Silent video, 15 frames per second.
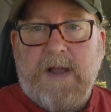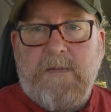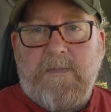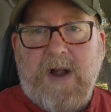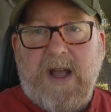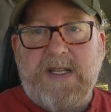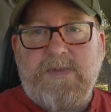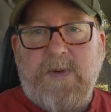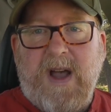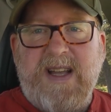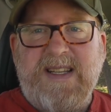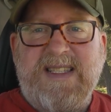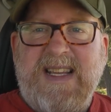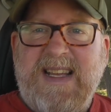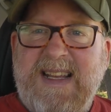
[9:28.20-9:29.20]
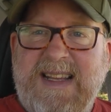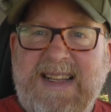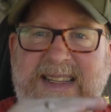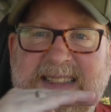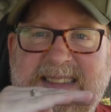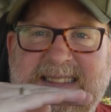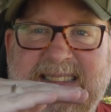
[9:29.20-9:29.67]
Price-wise,
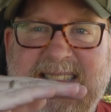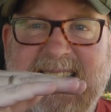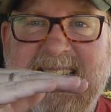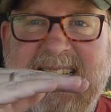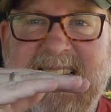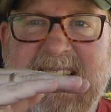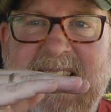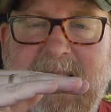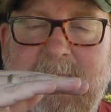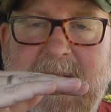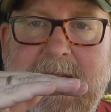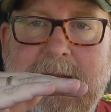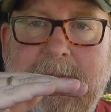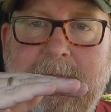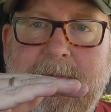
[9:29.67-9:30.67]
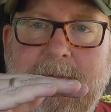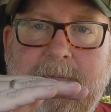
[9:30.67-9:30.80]
a little bit,